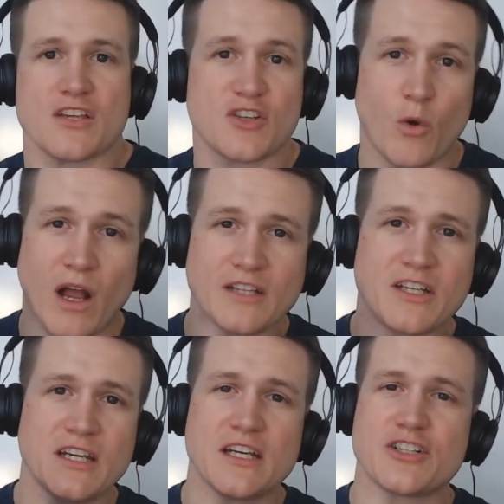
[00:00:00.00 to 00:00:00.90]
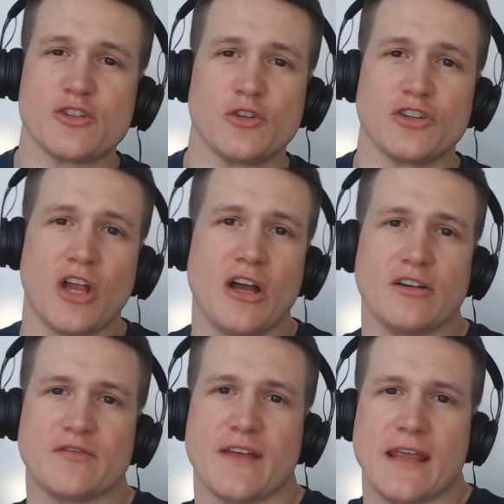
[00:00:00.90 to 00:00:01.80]
So unconditional
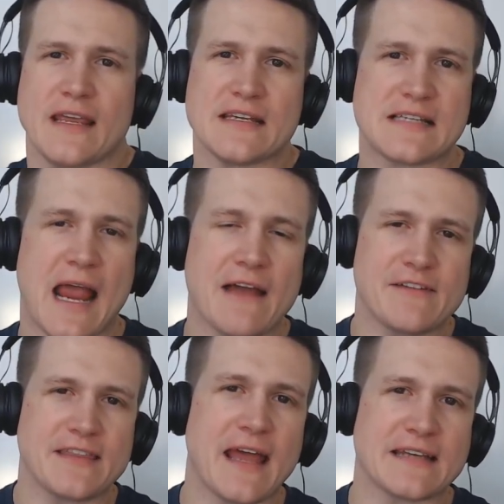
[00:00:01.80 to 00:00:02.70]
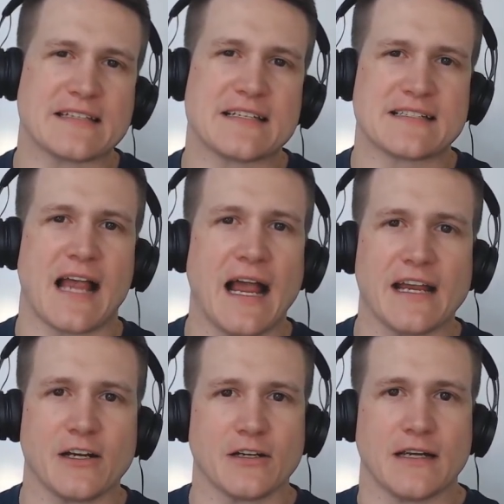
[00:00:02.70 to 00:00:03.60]
love is having that
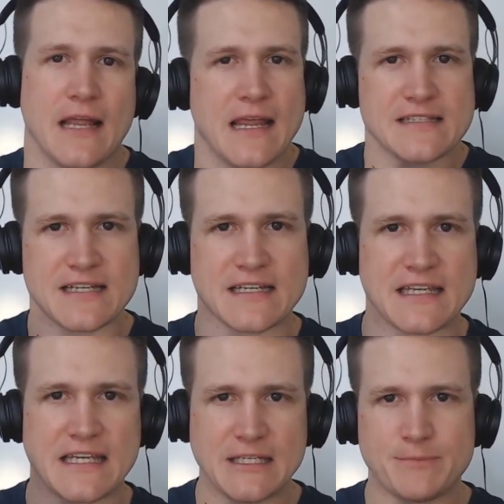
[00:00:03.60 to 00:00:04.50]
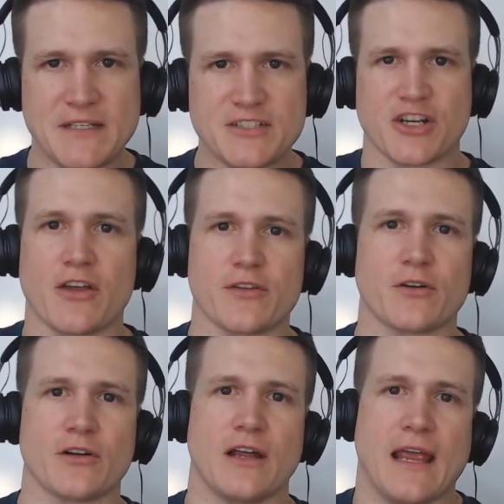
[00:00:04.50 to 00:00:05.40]
desire to keep each
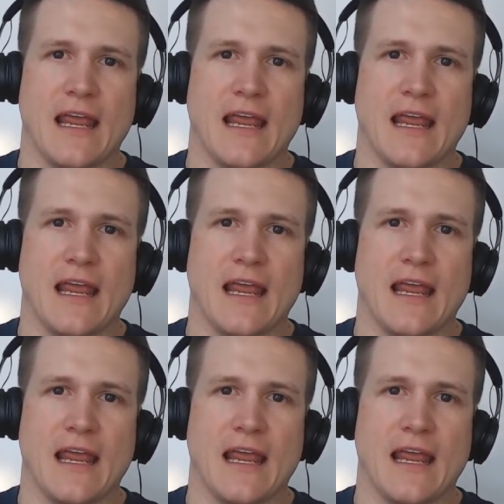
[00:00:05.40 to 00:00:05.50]
other